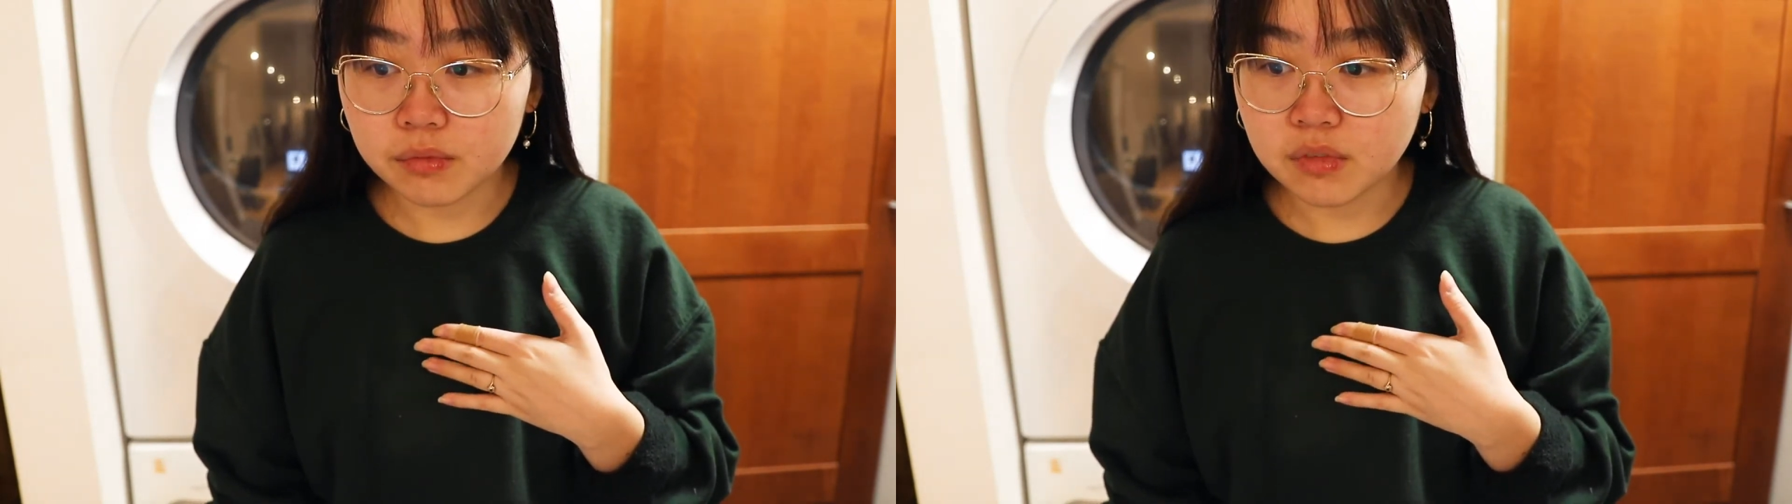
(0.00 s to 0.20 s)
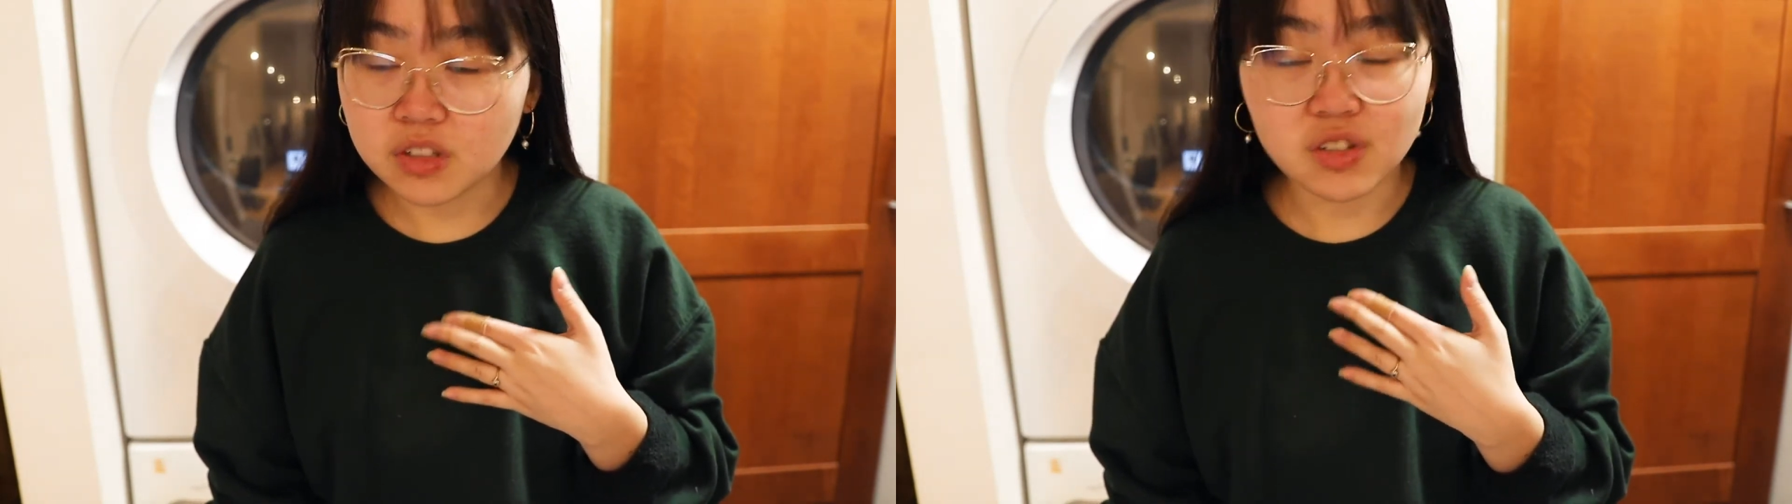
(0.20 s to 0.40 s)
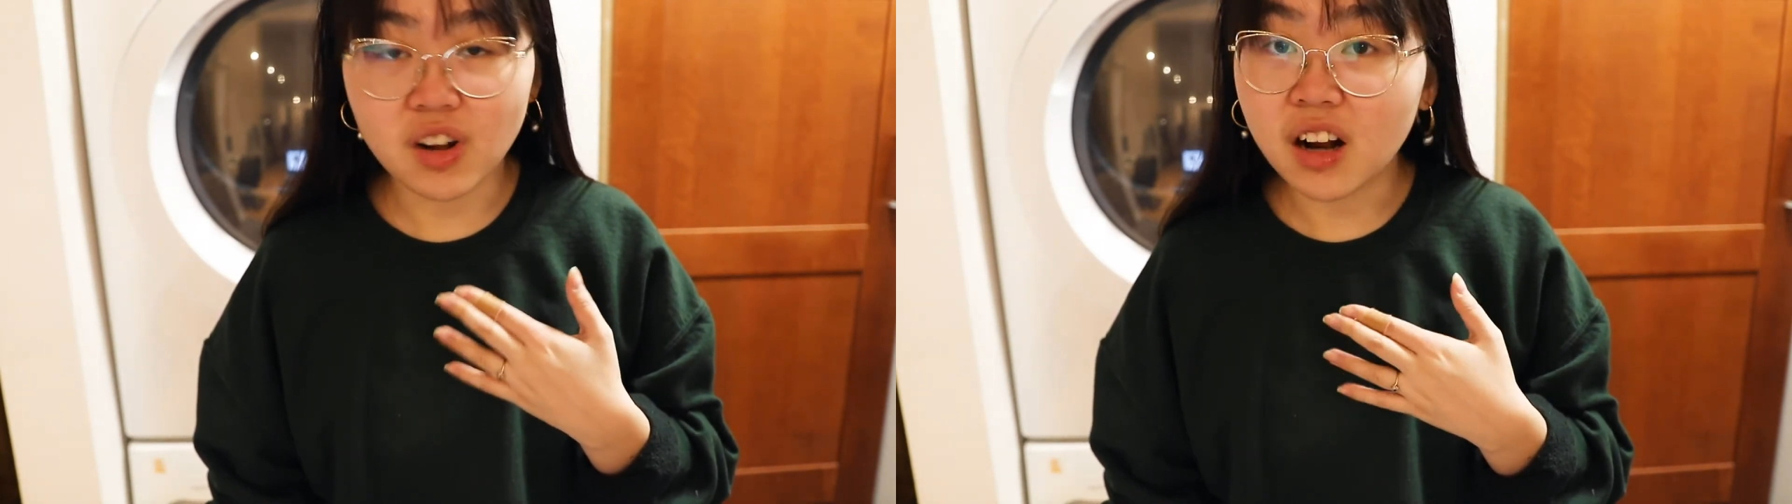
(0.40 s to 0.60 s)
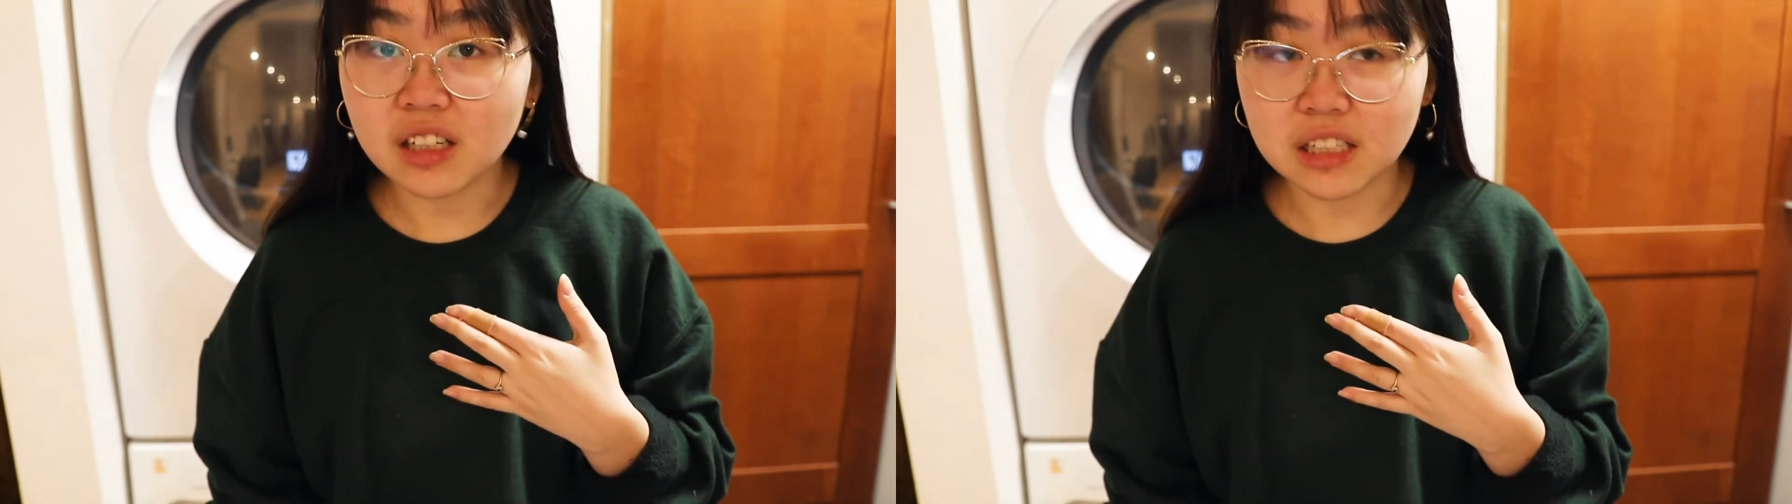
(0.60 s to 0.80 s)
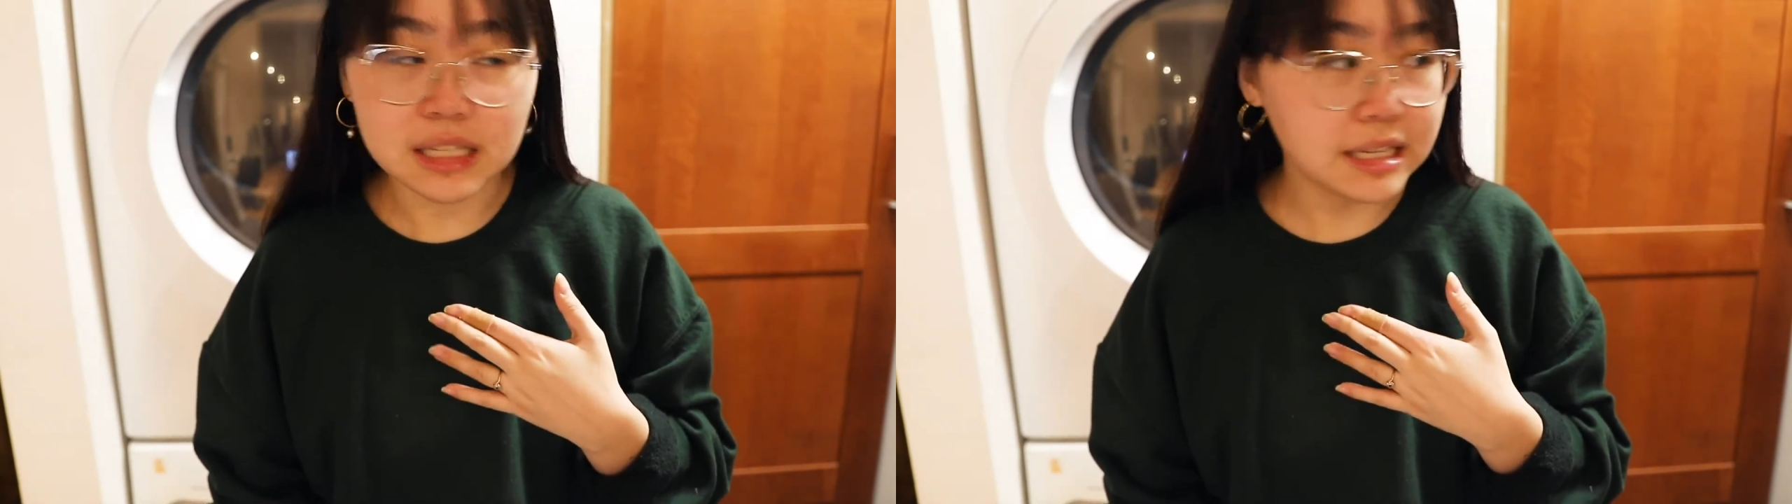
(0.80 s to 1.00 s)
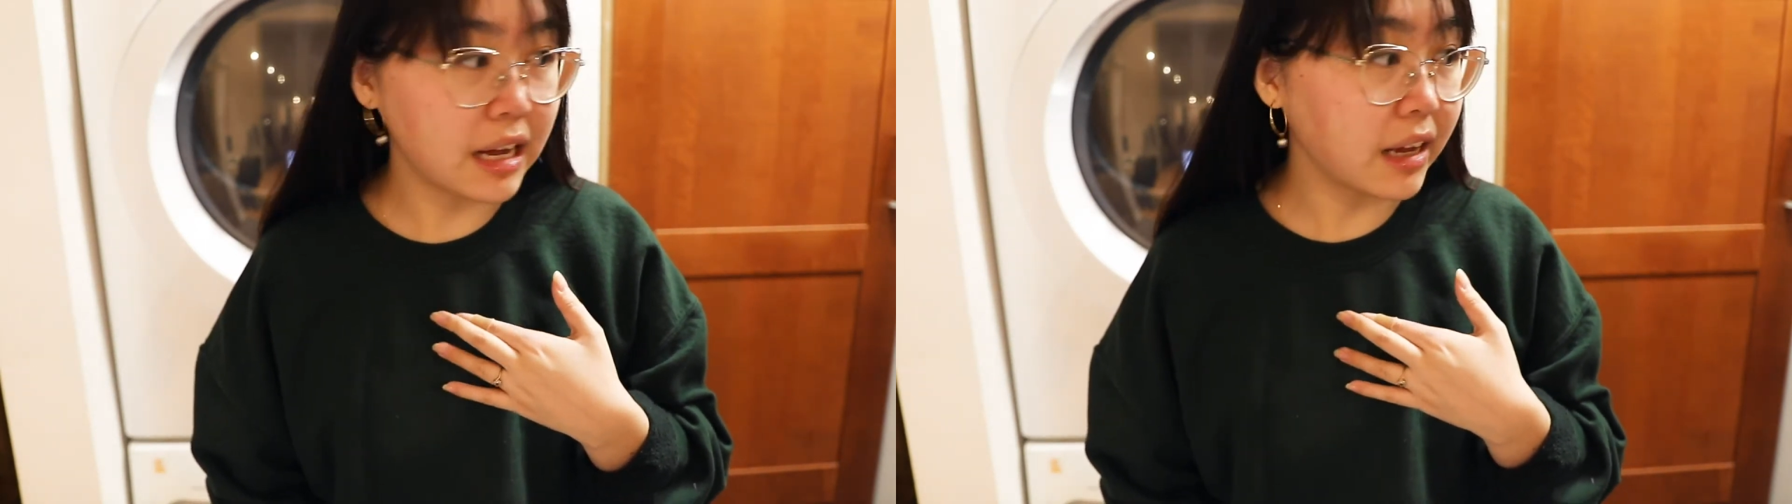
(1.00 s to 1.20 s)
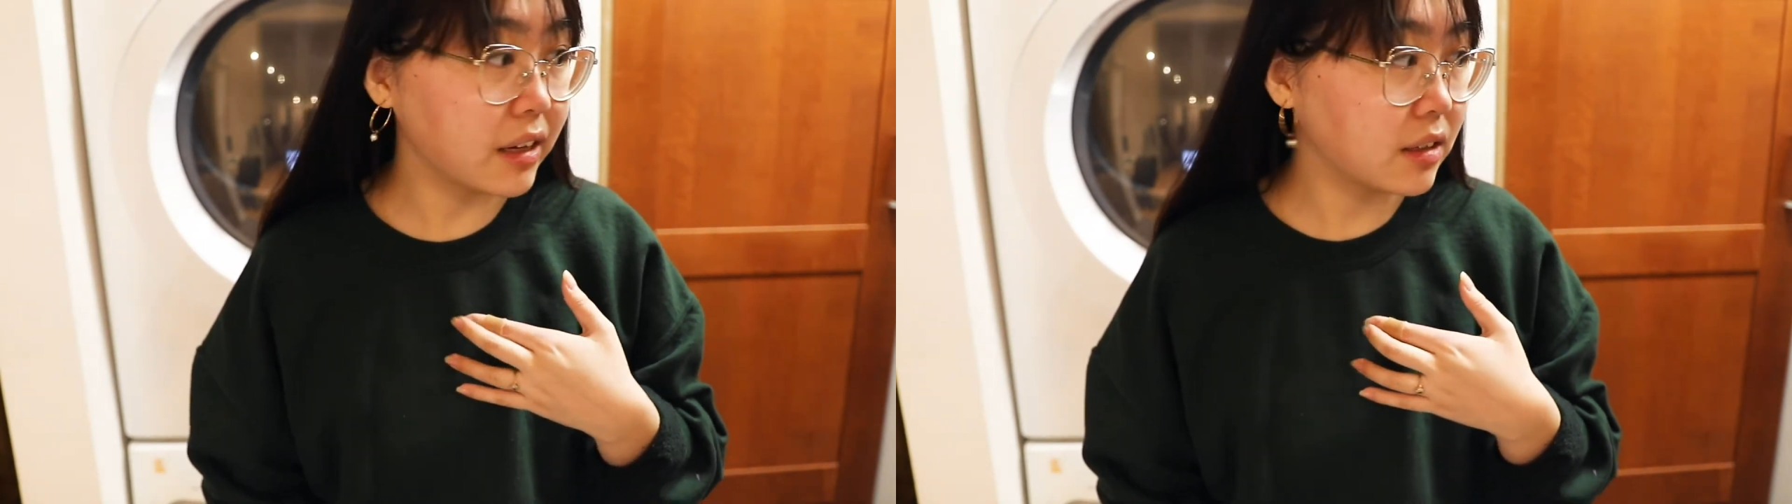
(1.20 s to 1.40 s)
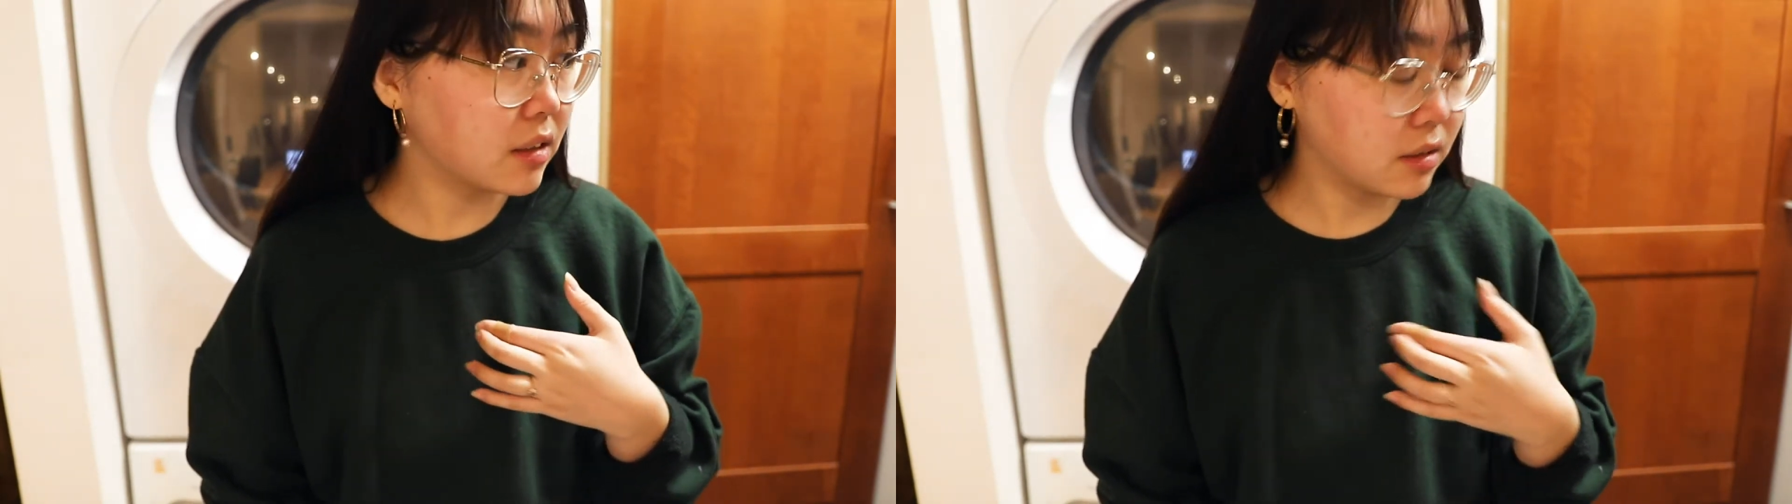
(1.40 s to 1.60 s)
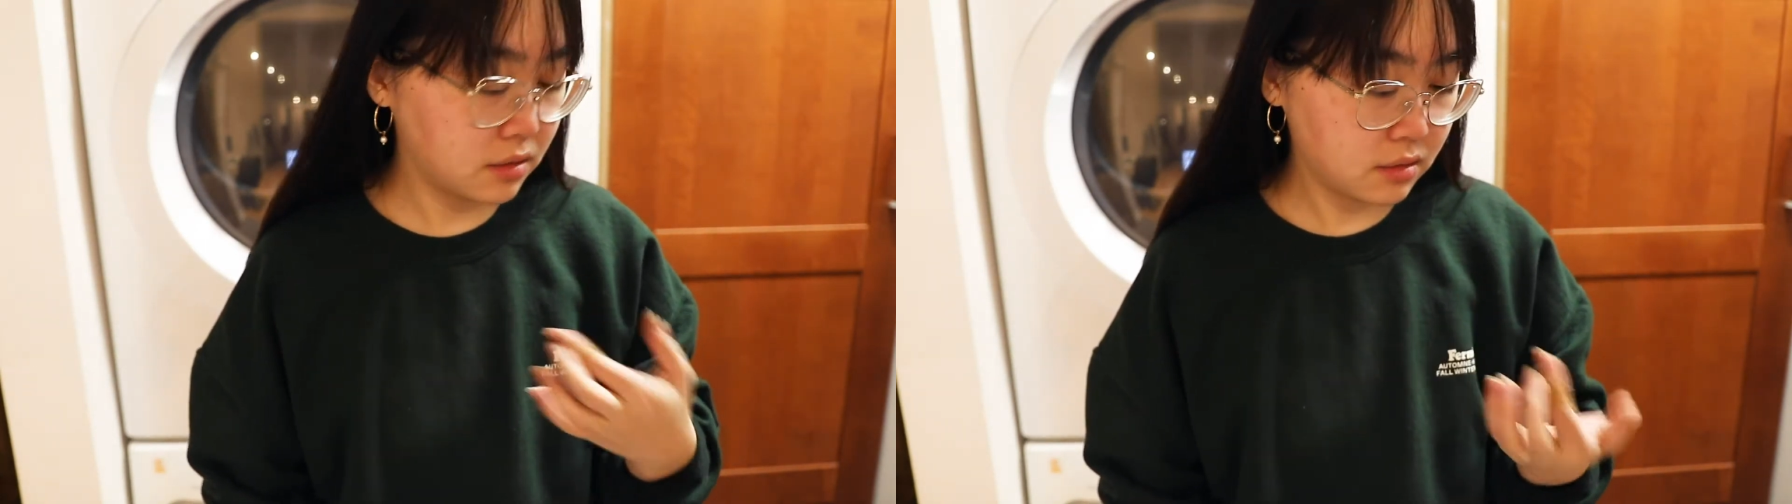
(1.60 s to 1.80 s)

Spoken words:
which is not a good sign.